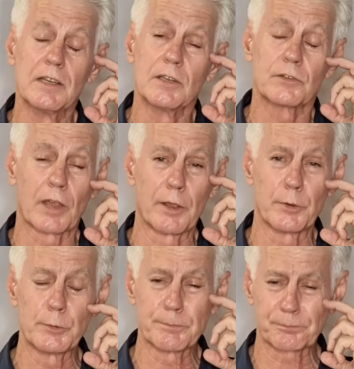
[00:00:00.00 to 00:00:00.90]

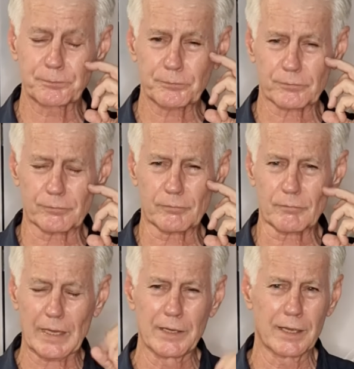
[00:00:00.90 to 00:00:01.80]
So
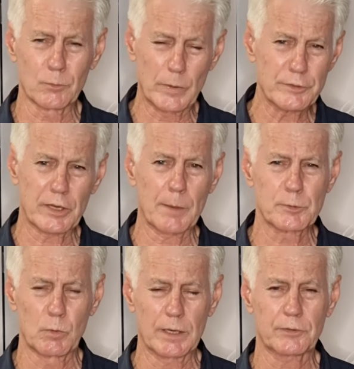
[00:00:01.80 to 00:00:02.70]
when you come
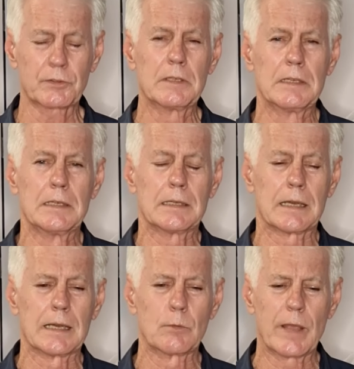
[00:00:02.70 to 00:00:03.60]
to us,
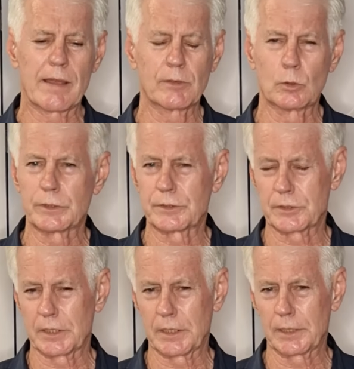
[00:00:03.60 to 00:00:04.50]
we have a look
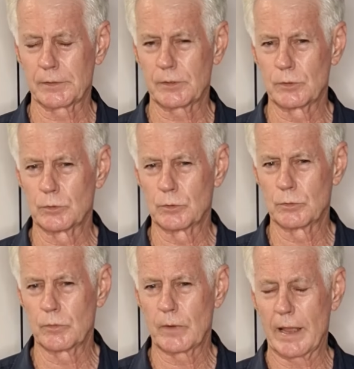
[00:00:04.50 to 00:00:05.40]
at your
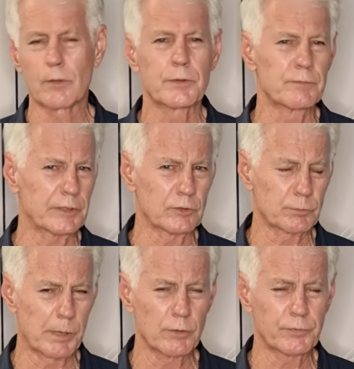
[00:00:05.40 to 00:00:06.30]
health and fitness
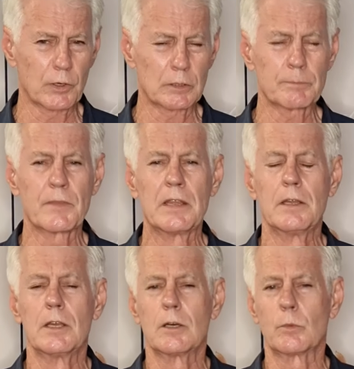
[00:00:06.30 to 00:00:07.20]
profile.
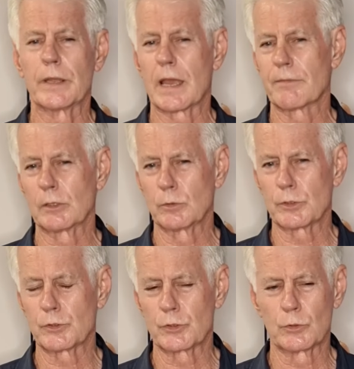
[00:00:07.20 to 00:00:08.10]
We have a look
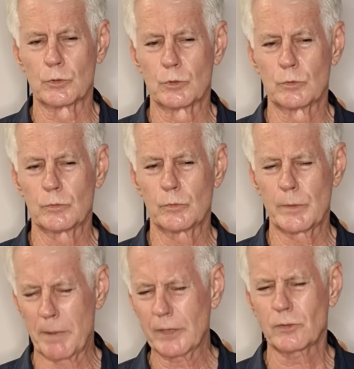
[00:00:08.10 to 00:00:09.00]
at
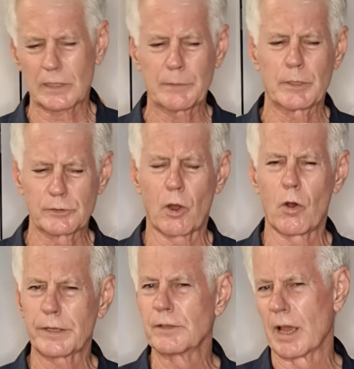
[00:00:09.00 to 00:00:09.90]
we're
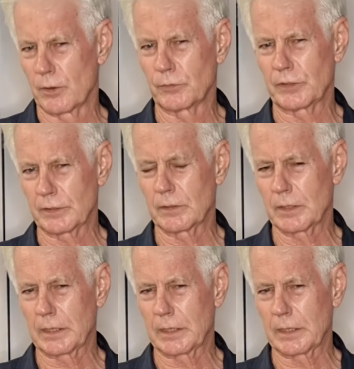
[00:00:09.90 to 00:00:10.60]
diagnosing